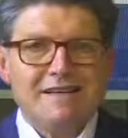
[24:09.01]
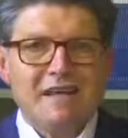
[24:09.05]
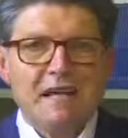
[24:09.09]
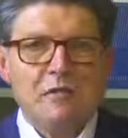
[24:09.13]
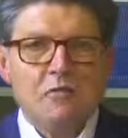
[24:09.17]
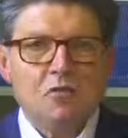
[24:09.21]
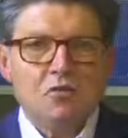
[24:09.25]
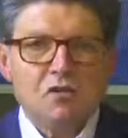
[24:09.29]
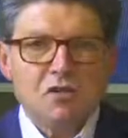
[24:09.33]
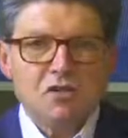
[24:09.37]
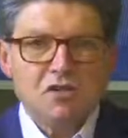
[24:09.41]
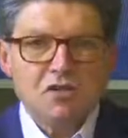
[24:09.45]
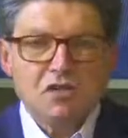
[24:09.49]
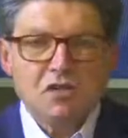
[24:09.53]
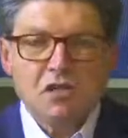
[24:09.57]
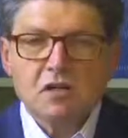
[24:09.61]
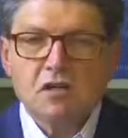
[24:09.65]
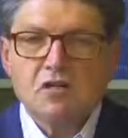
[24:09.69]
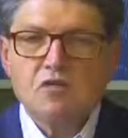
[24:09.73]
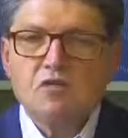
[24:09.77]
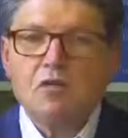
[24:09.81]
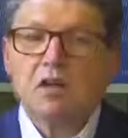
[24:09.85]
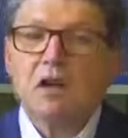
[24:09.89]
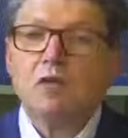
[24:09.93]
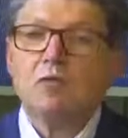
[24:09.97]
Now, I don't want to
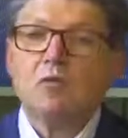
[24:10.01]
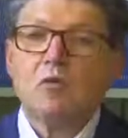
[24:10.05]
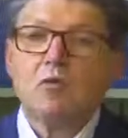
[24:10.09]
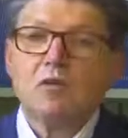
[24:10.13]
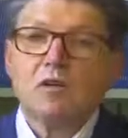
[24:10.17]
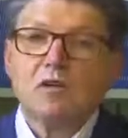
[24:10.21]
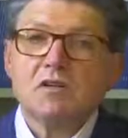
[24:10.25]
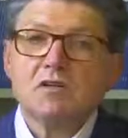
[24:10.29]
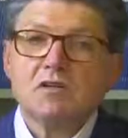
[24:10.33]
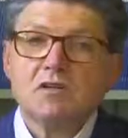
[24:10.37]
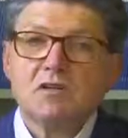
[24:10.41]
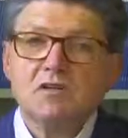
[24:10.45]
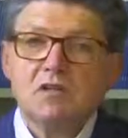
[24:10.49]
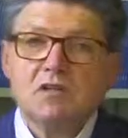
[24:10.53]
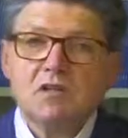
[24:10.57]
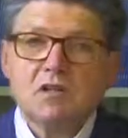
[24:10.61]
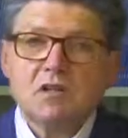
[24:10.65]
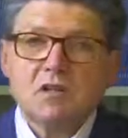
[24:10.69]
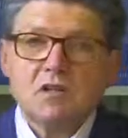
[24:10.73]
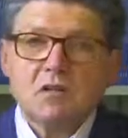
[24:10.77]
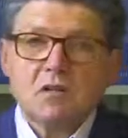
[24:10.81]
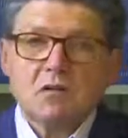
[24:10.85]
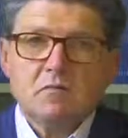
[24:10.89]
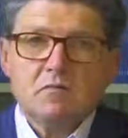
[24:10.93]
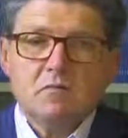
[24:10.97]
exaggerate.
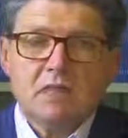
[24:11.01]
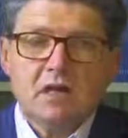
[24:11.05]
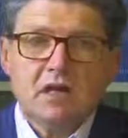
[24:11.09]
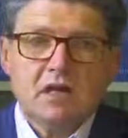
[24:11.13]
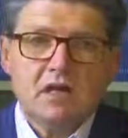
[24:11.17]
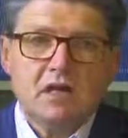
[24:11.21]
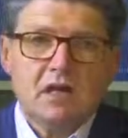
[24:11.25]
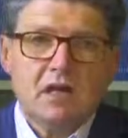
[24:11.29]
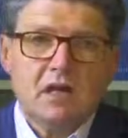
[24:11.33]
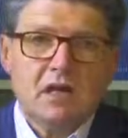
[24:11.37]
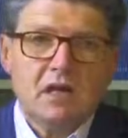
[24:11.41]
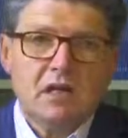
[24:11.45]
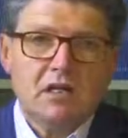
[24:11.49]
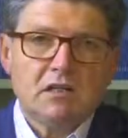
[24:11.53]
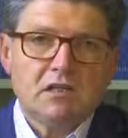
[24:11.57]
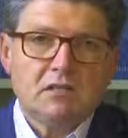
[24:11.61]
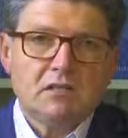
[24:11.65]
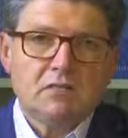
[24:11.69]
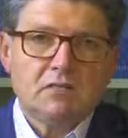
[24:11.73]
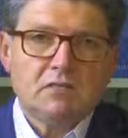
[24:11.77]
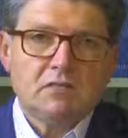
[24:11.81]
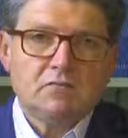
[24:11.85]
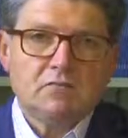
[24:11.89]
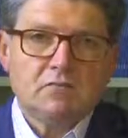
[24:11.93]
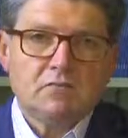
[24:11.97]
I don't want to
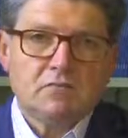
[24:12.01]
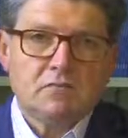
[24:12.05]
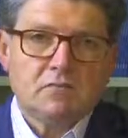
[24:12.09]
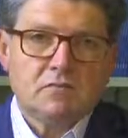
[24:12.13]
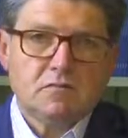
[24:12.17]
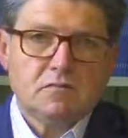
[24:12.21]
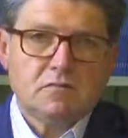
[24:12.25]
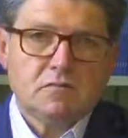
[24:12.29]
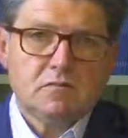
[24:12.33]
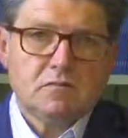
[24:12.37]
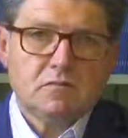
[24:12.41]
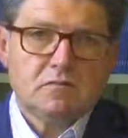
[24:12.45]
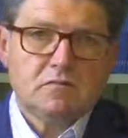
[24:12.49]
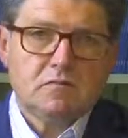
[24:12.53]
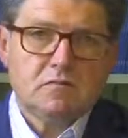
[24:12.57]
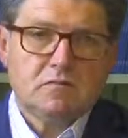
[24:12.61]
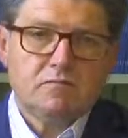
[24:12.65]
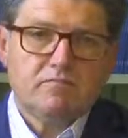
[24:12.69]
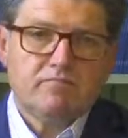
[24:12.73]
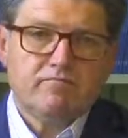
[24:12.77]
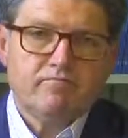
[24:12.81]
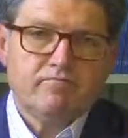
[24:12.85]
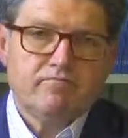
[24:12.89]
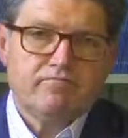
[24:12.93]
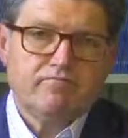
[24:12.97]
demonize
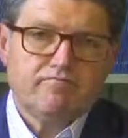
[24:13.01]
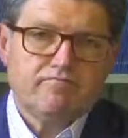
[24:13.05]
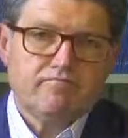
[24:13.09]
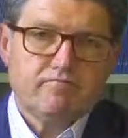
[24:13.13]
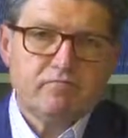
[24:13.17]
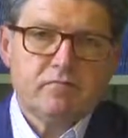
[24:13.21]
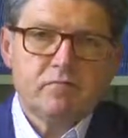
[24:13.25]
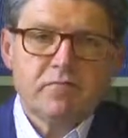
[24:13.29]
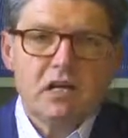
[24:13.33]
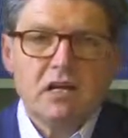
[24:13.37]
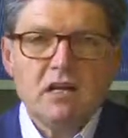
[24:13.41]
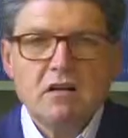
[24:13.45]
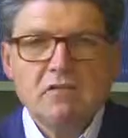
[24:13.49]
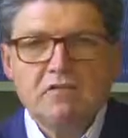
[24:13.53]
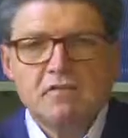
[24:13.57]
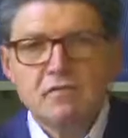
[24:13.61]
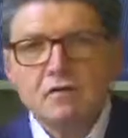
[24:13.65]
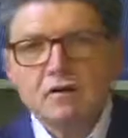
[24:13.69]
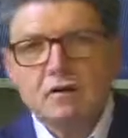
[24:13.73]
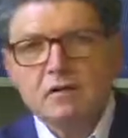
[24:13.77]
cosmetic surgery.